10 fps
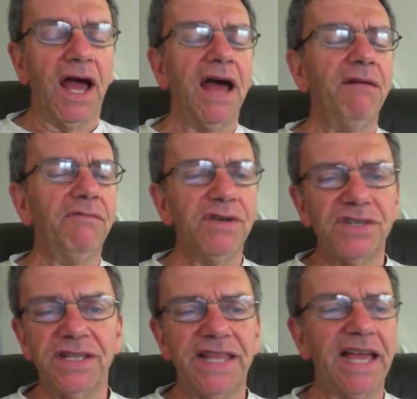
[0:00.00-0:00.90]
I
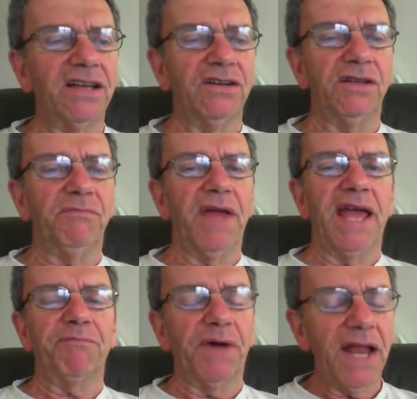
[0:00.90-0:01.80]
wasn't that good at
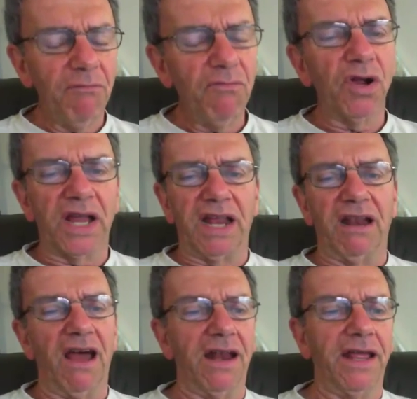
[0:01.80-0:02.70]
math, but I'm
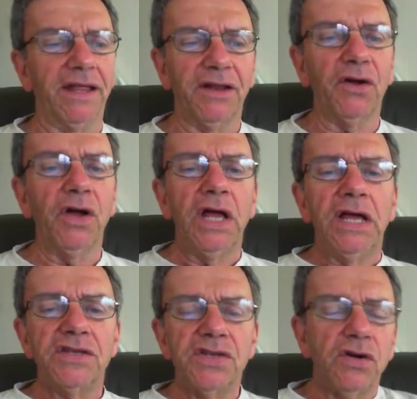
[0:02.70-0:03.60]
working on it,
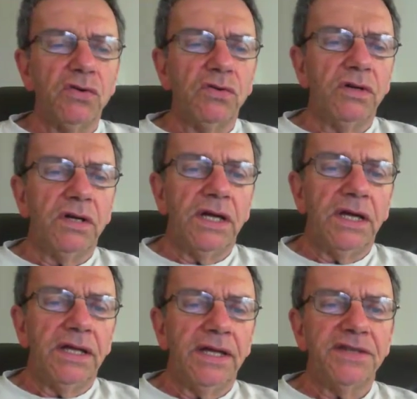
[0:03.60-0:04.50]
So
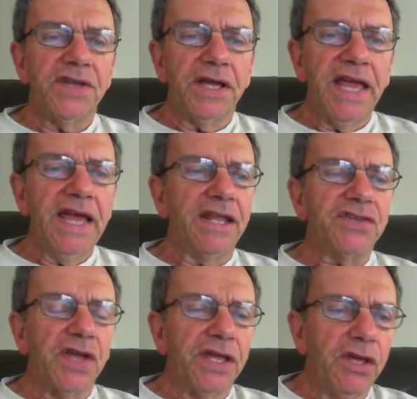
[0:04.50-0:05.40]

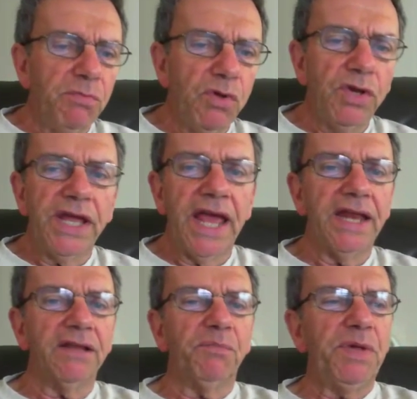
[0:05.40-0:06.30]
it's like
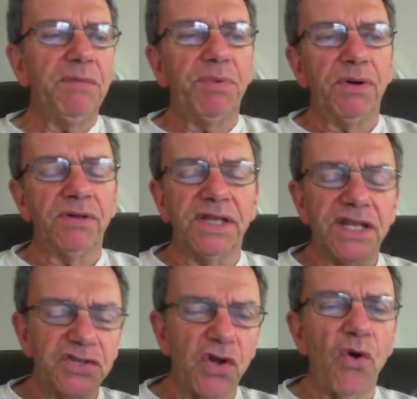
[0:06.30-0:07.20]
communicating to people
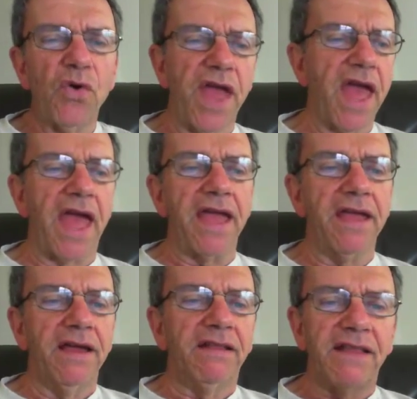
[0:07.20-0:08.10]
that it's
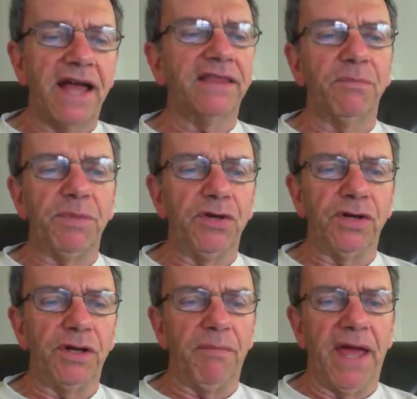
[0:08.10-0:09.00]
okay not to be
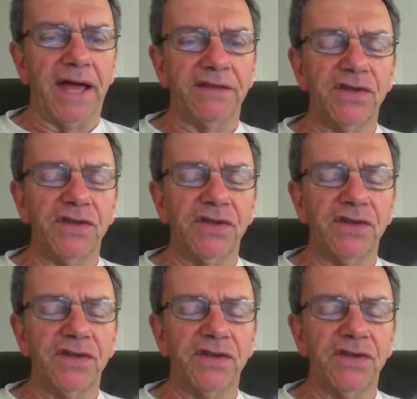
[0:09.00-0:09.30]
good at math.